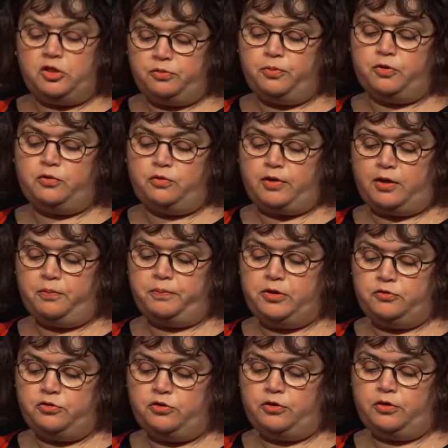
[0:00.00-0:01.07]
this book will help you
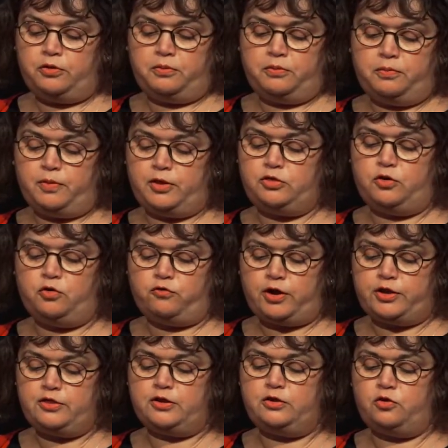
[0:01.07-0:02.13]
too, whether you're
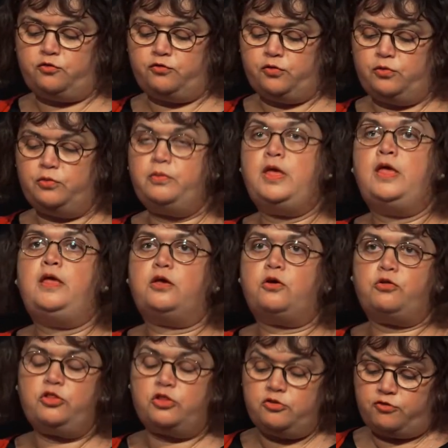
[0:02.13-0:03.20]
writing a novel,
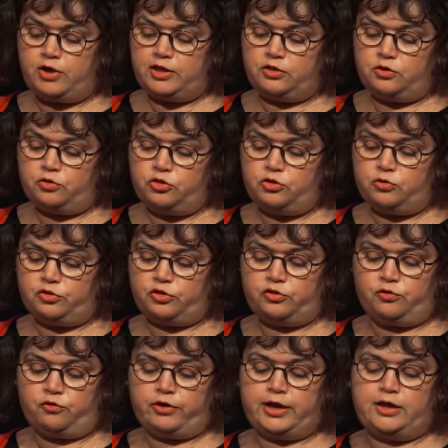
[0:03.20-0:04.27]
concentrating on short
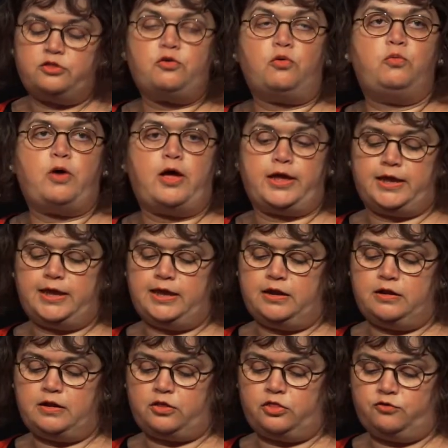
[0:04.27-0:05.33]
stories, or working in
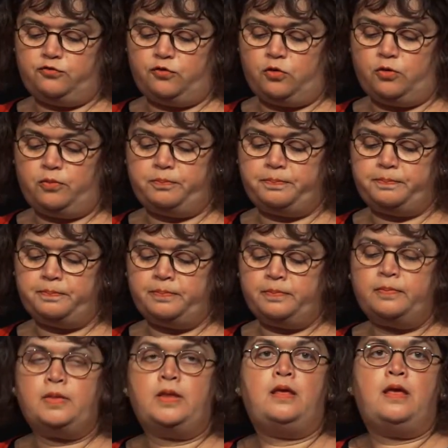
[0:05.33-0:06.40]
another form.
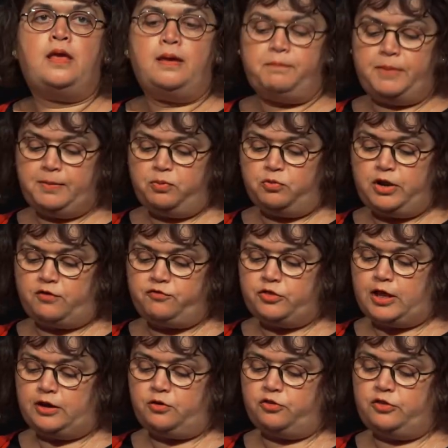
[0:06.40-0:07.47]
People love
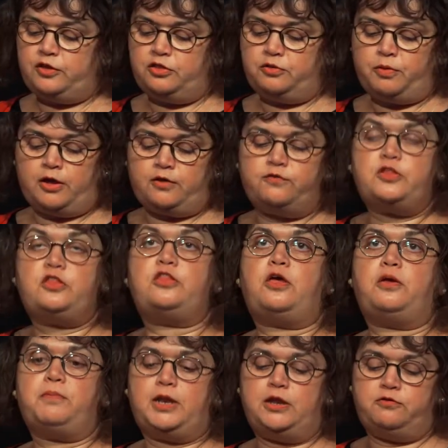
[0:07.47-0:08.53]
Jane Austen's work for
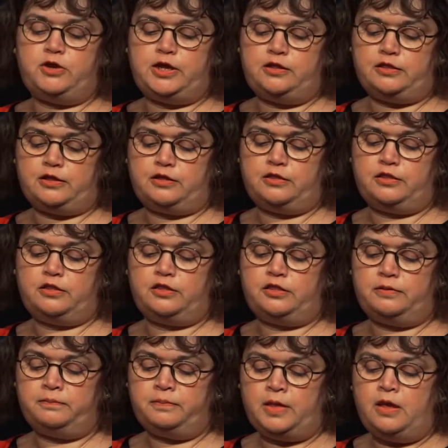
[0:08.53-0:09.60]
so many
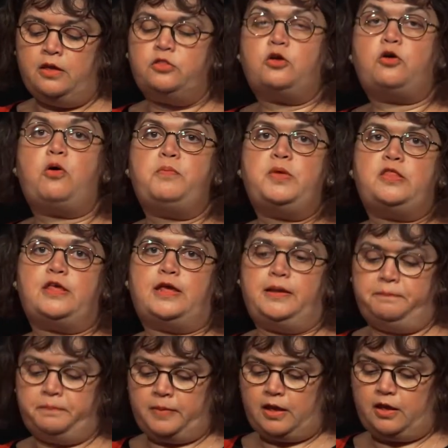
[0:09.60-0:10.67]
reasons. The comedy,
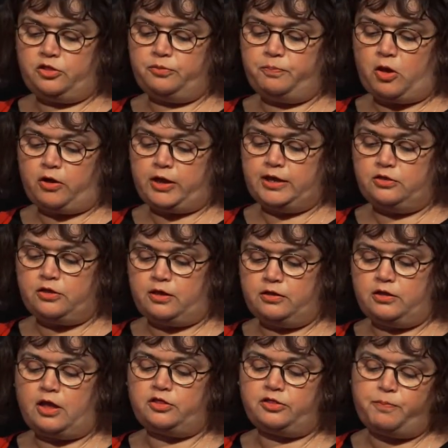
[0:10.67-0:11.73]
her, sparking
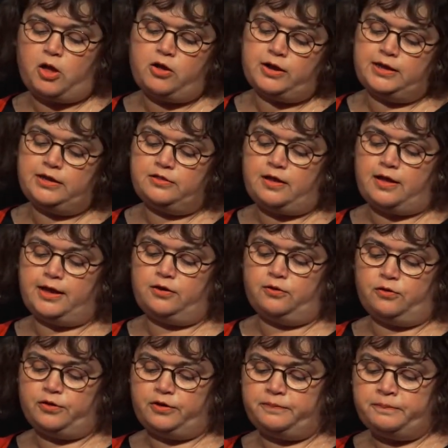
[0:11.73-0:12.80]
her sparkling
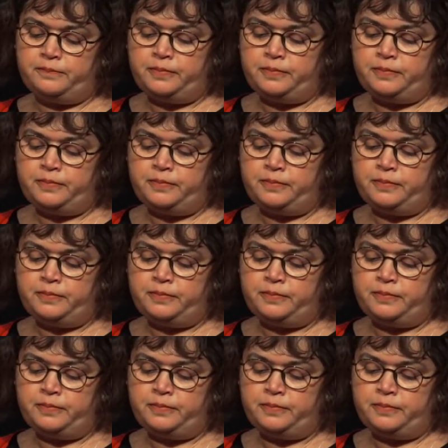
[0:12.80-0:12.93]
dialogue,